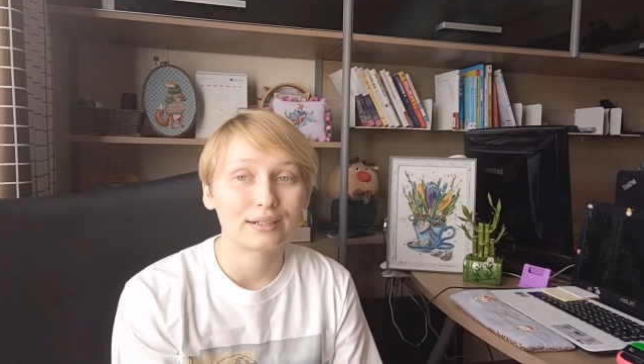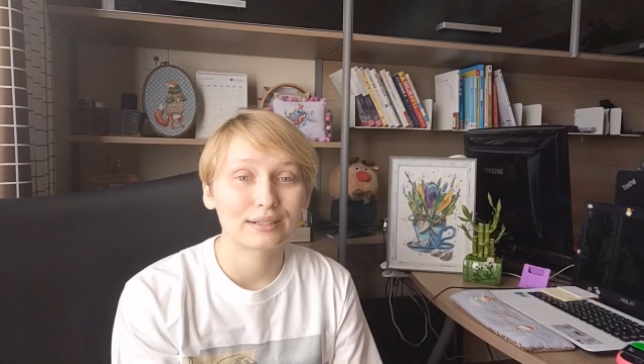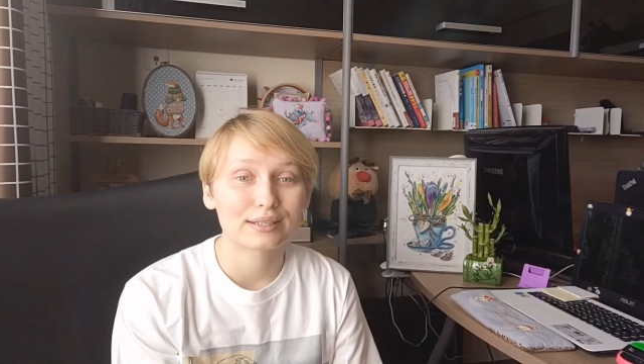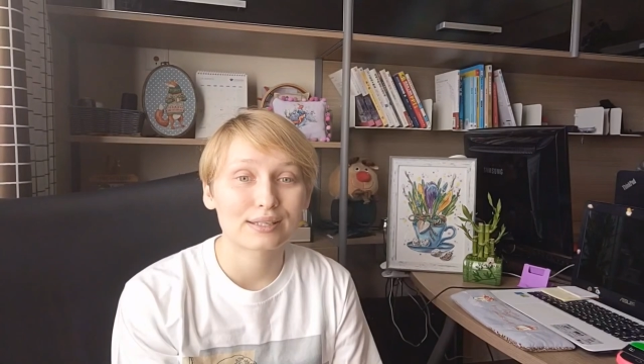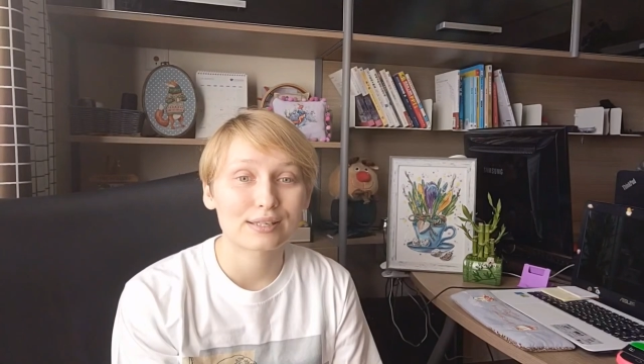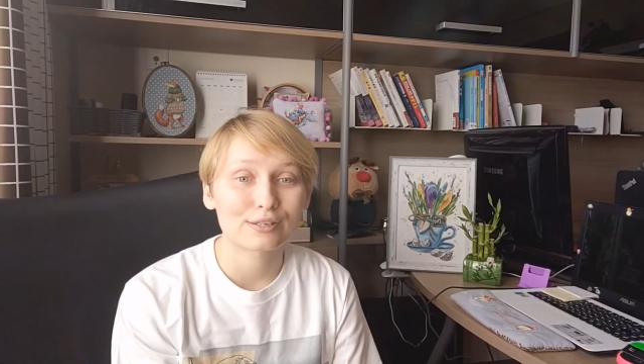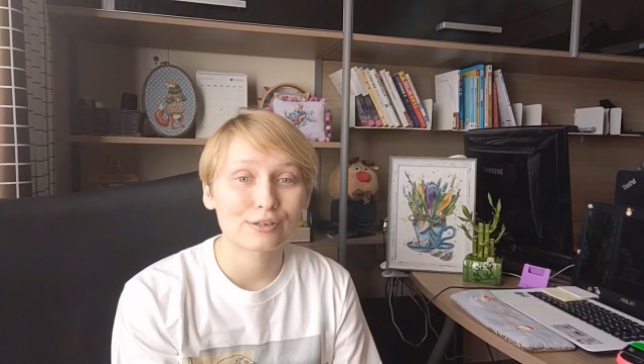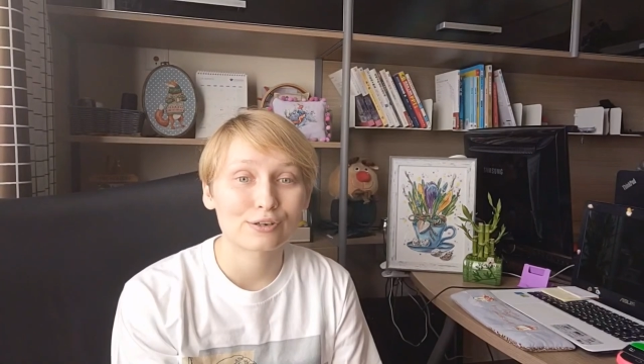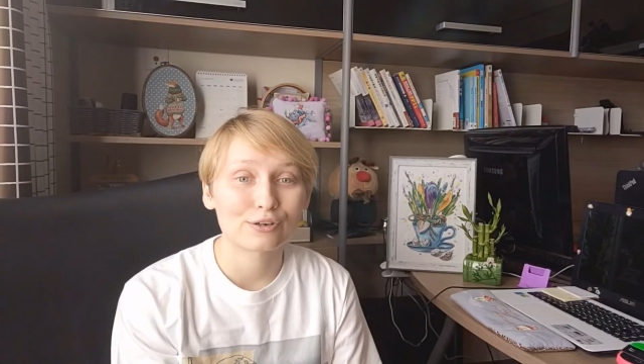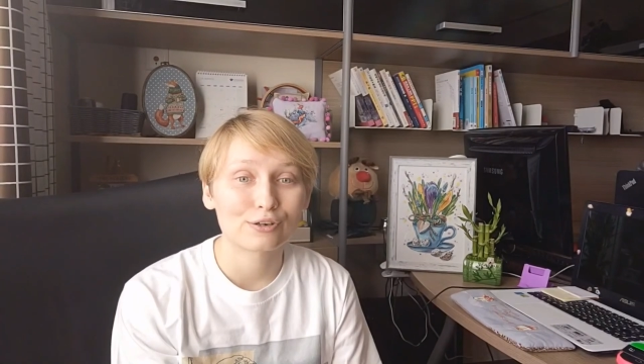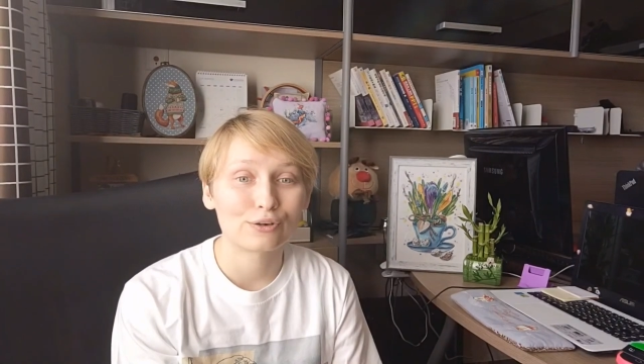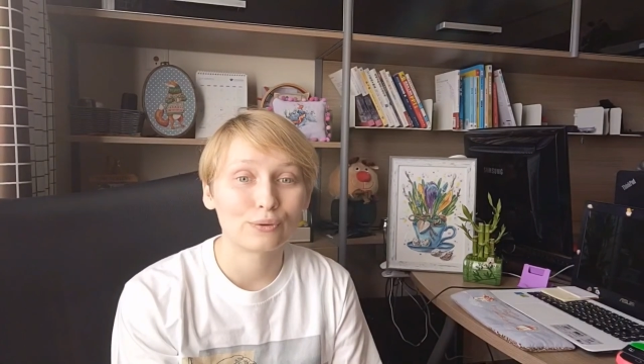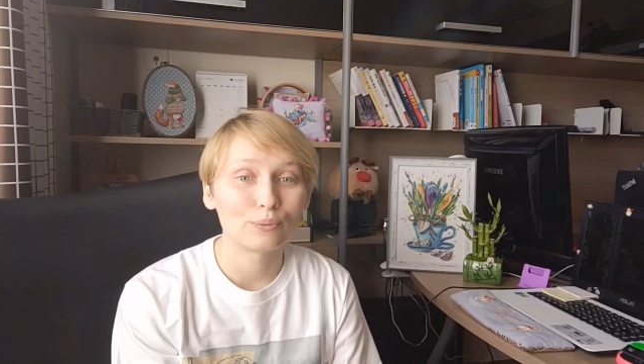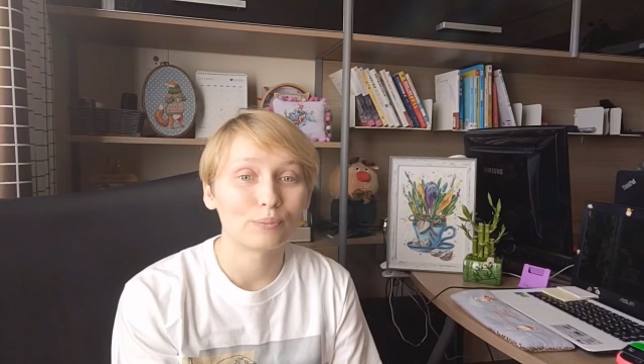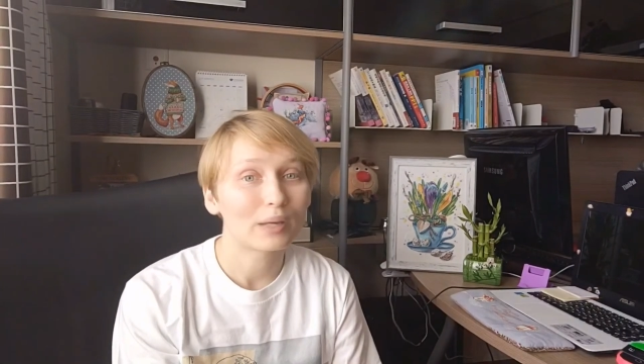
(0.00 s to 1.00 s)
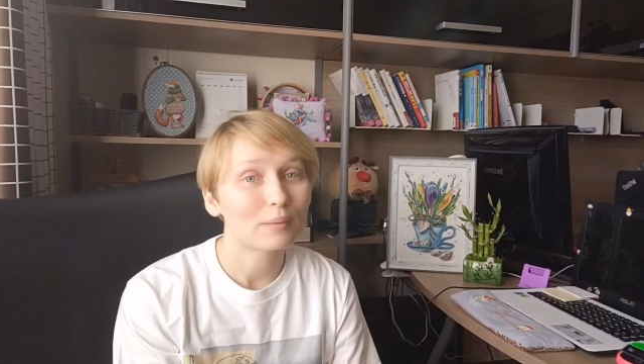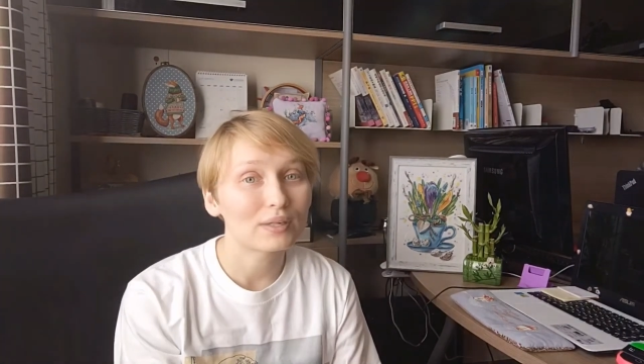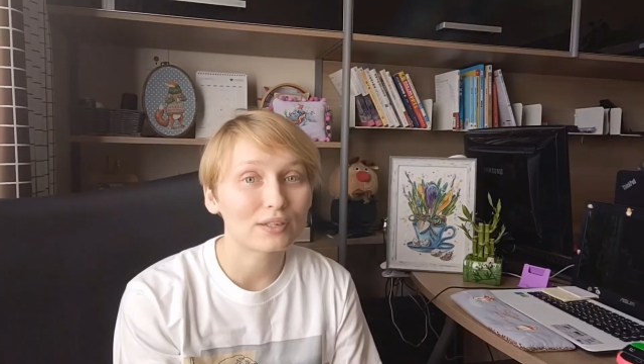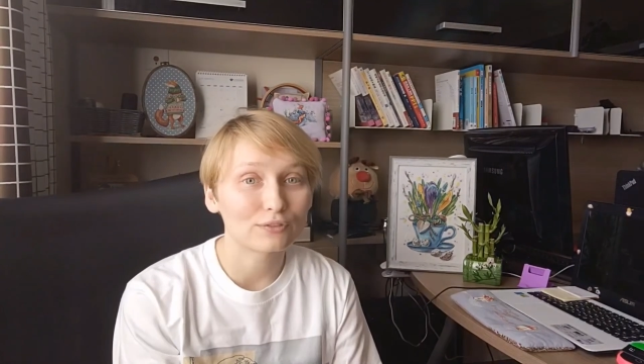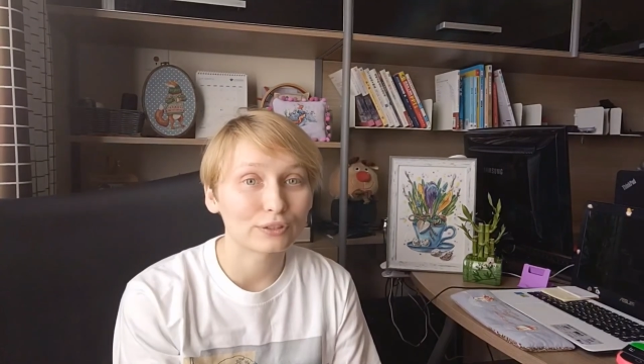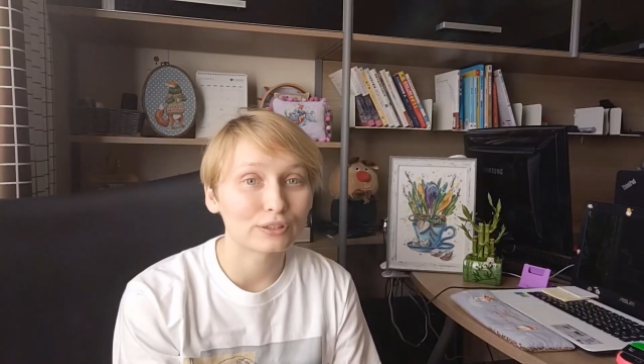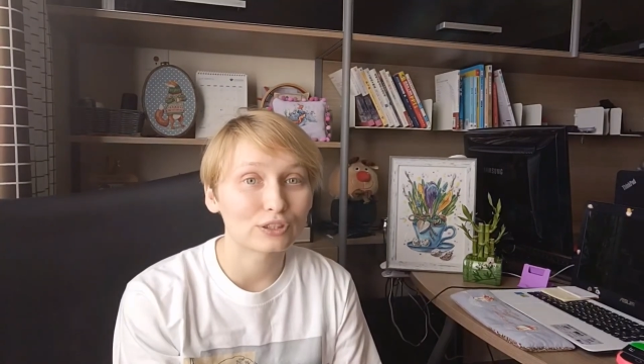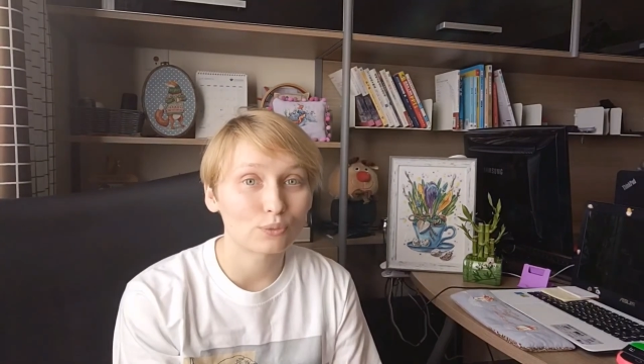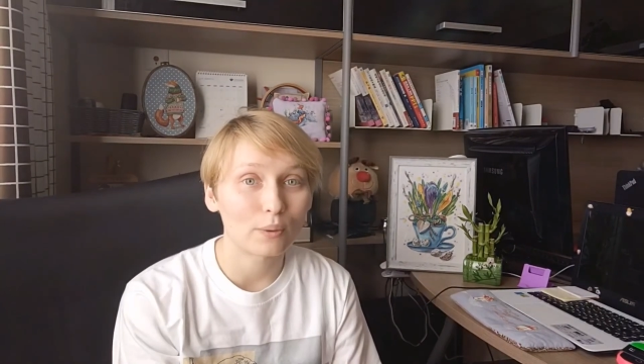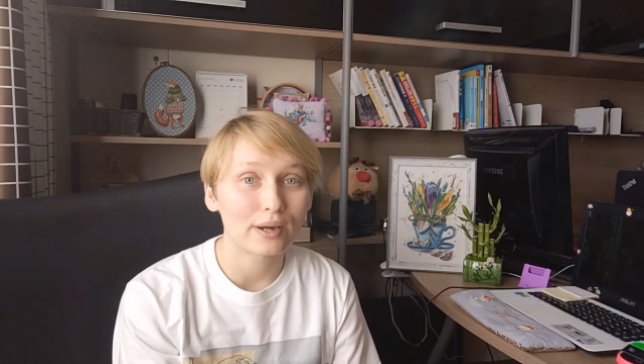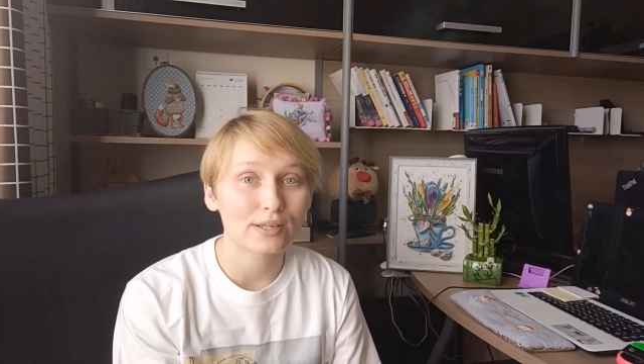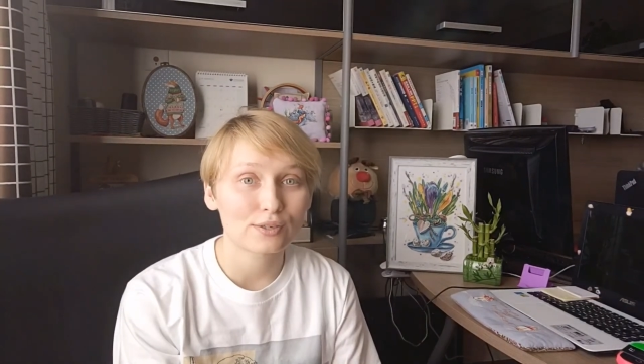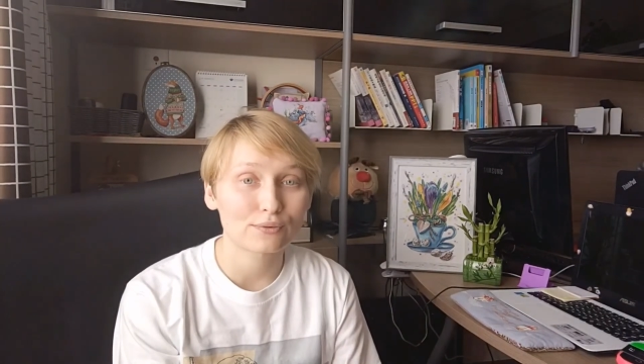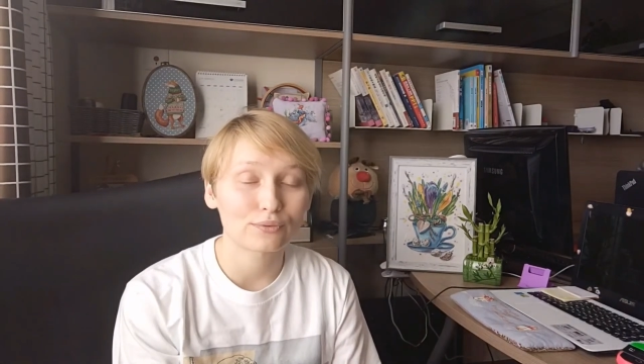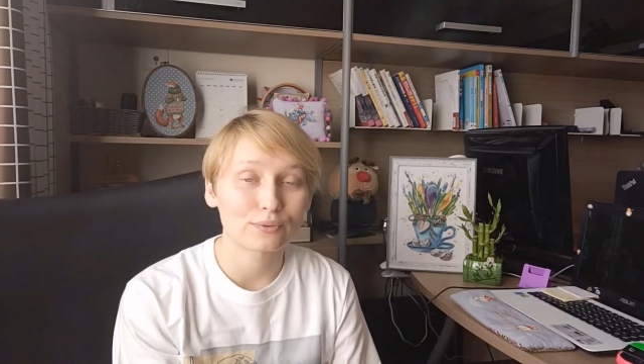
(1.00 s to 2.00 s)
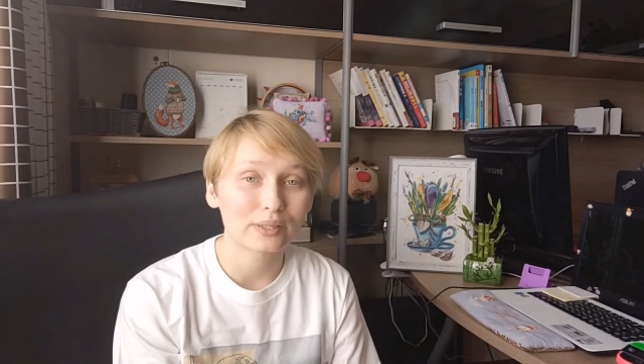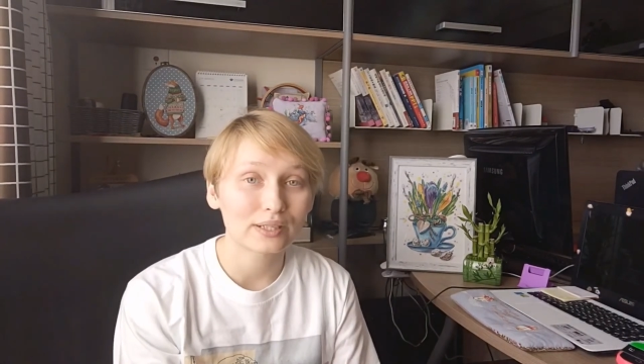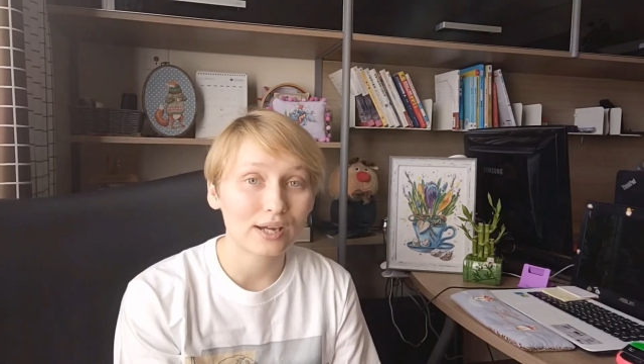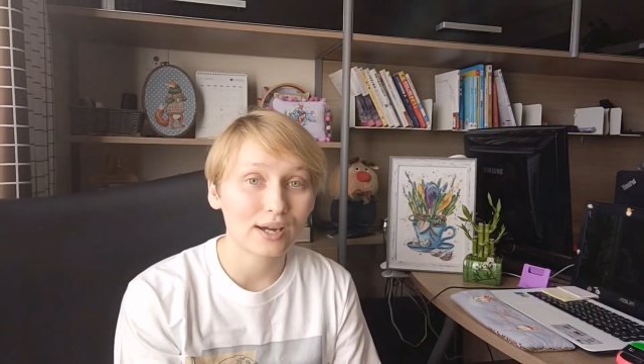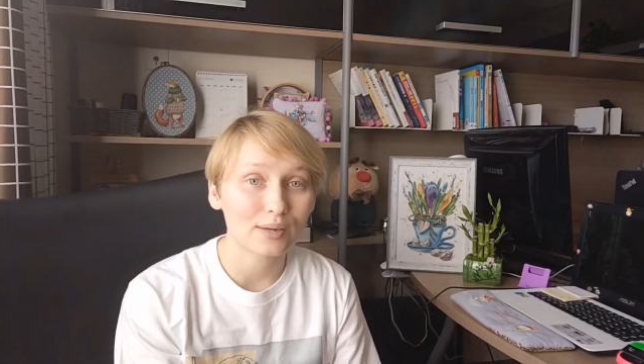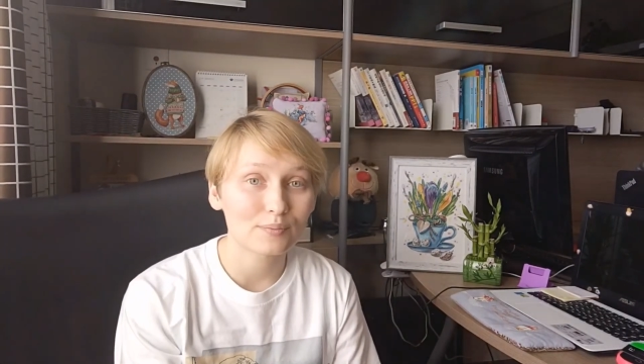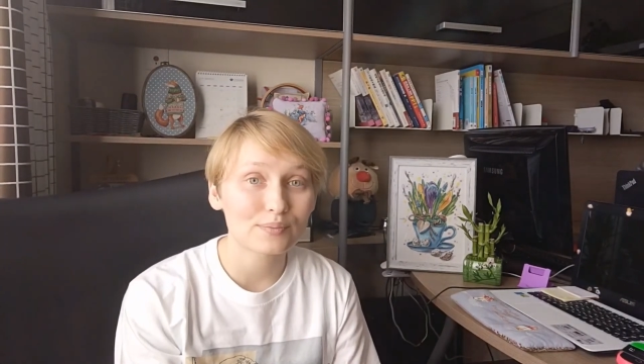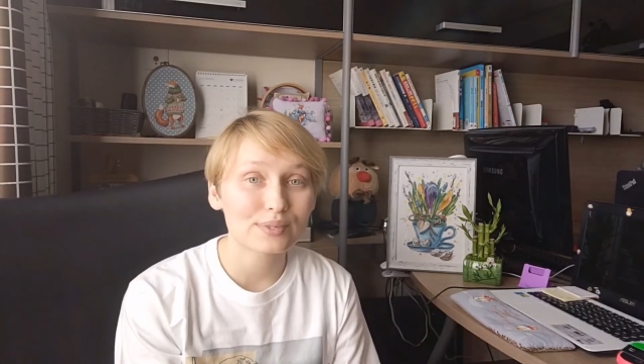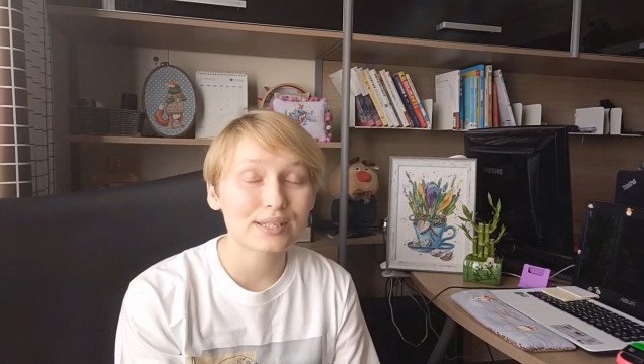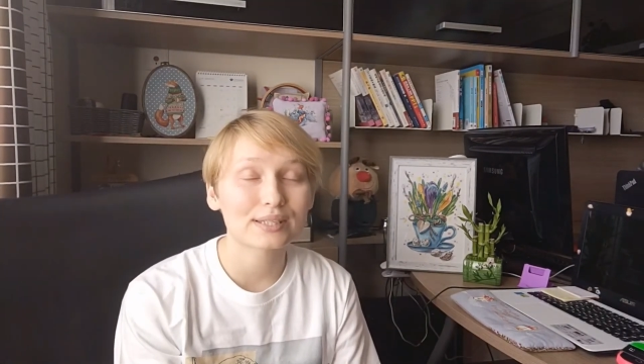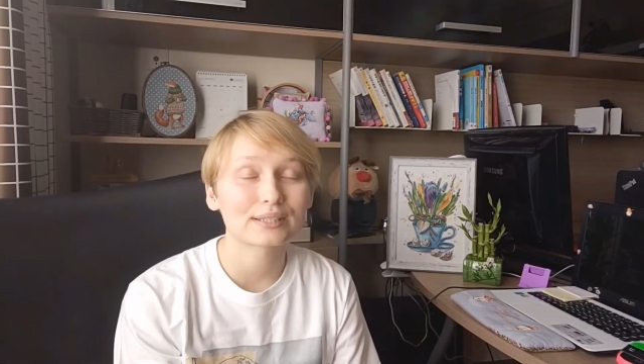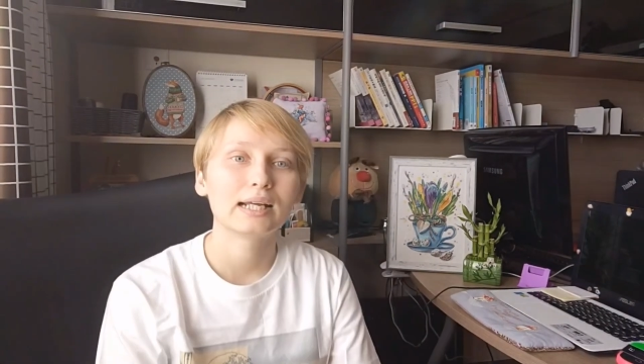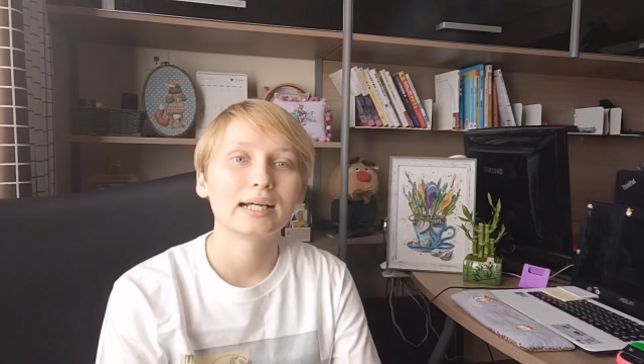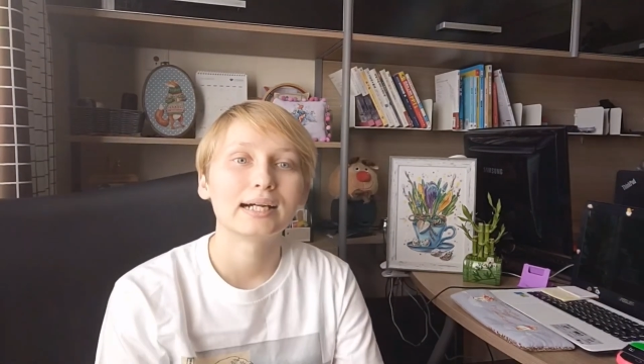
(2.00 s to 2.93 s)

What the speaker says: So maybe even twice or 3 times.